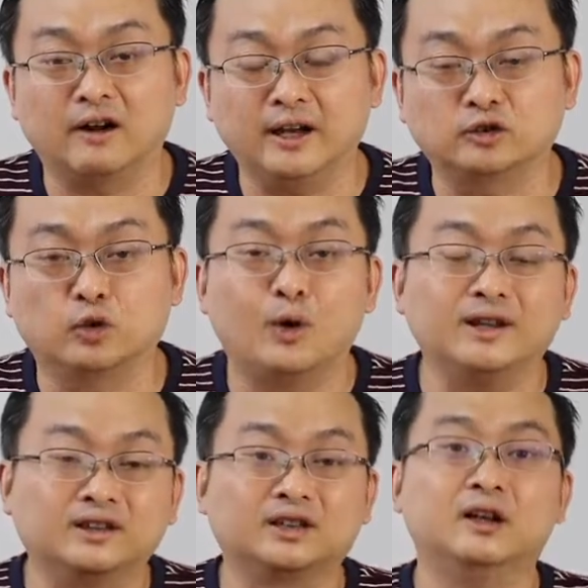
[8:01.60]
all right? So
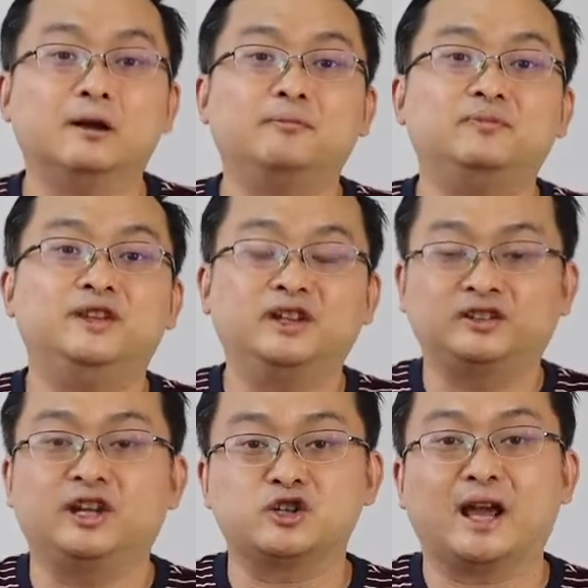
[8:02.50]
once this
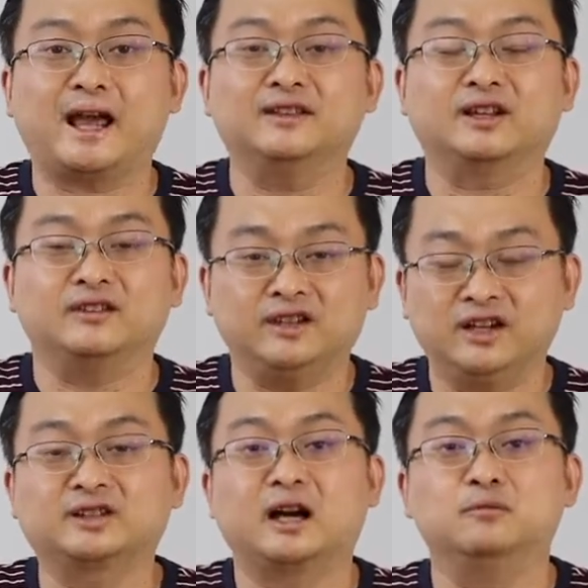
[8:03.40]
stage ends and
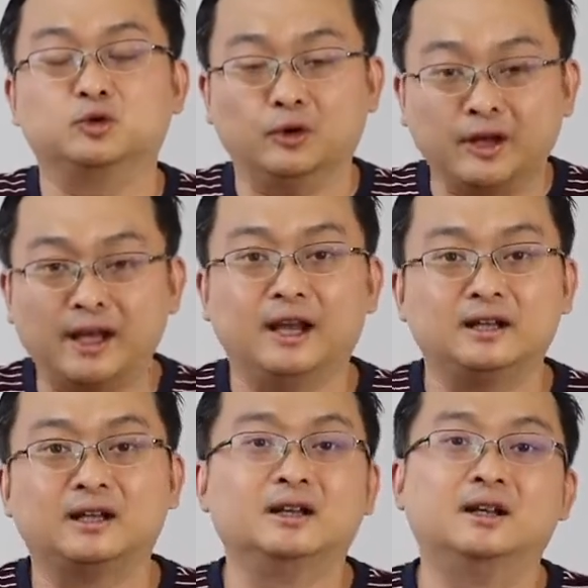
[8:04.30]
things come to a
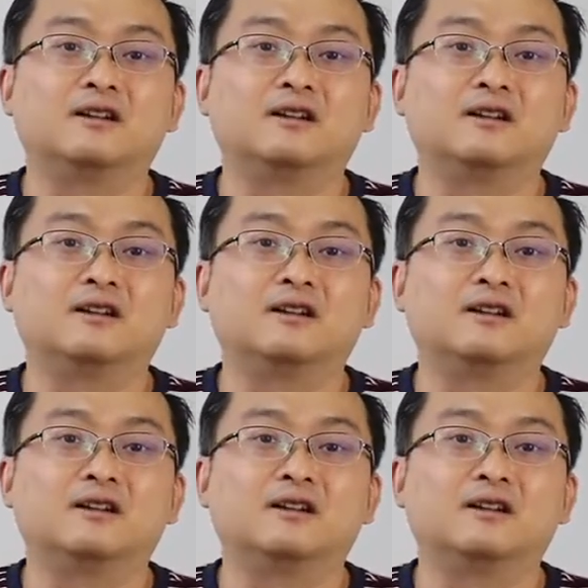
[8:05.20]
head,